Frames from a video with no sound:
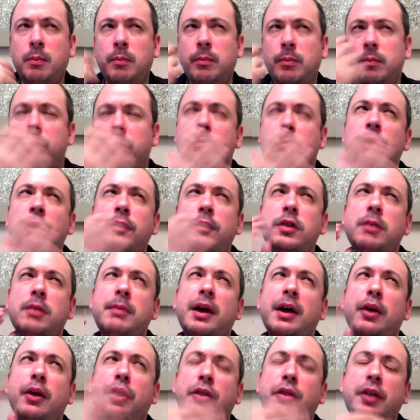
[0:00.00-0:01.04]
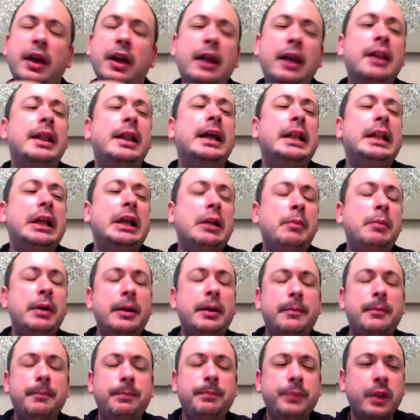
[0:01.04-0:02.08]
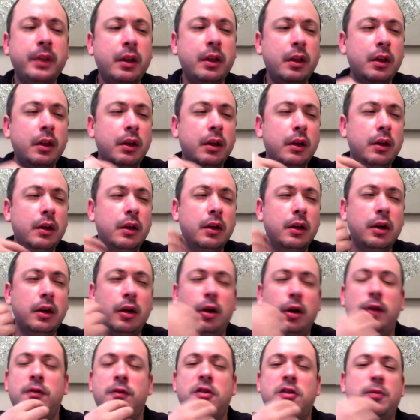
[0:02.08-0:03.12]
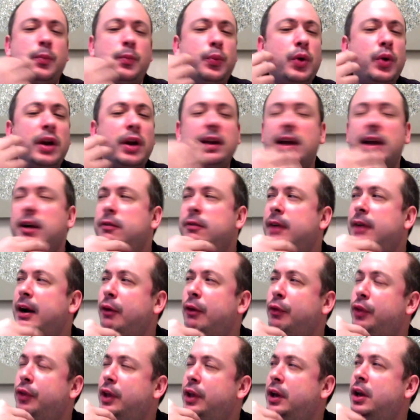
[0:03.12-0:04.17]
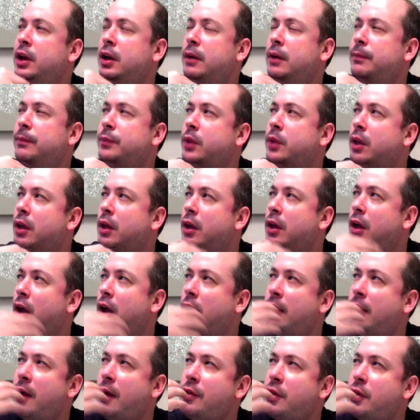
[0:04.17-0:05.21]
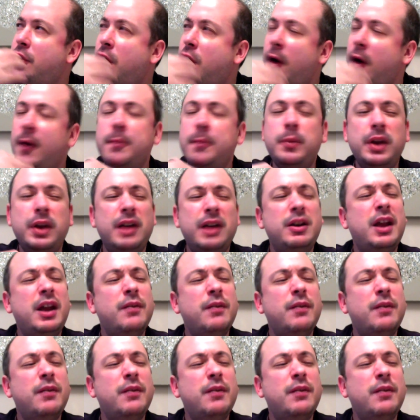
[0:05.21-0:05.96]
Roof of the mouth tingling a little bit, kind of spreading around the tongue. But I'd have